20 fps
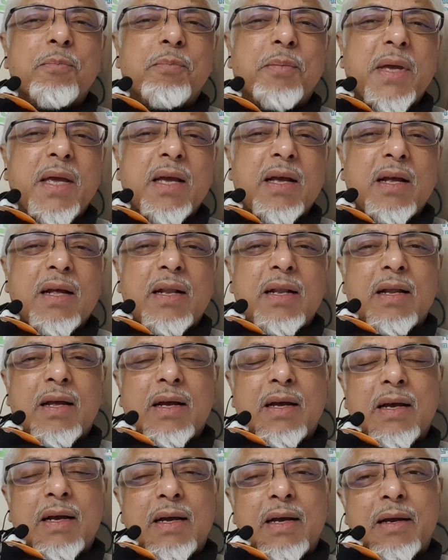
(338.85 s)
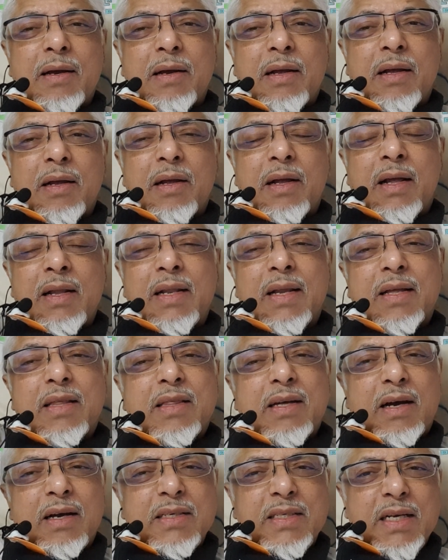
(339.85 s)
being a
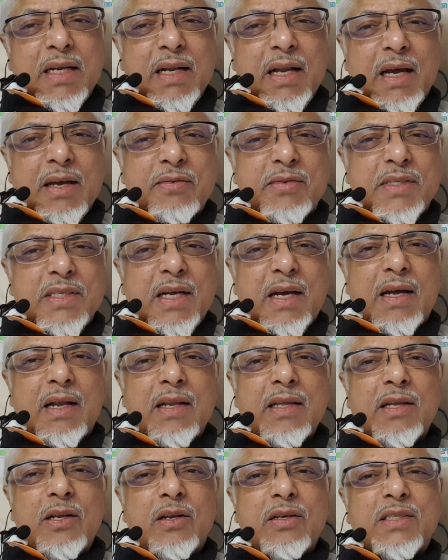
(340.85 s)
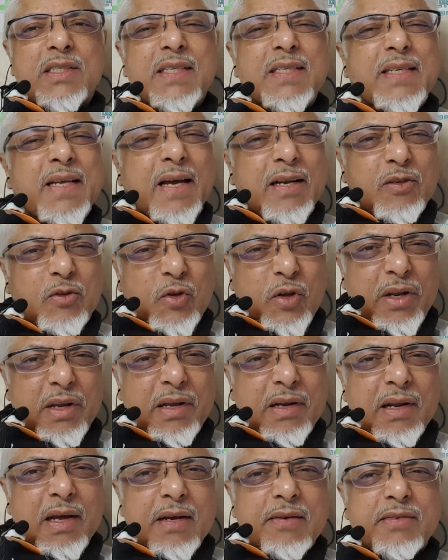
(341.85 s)
lethargic lifestyle,
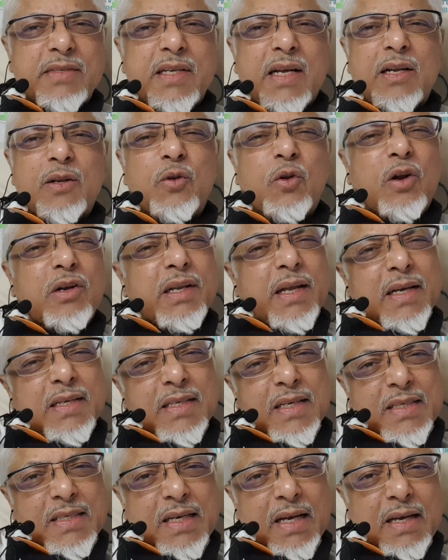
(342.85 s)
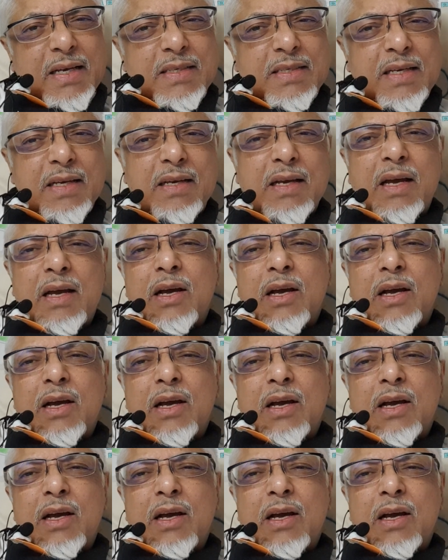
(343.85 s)
sedentary lifestyle, not exercising,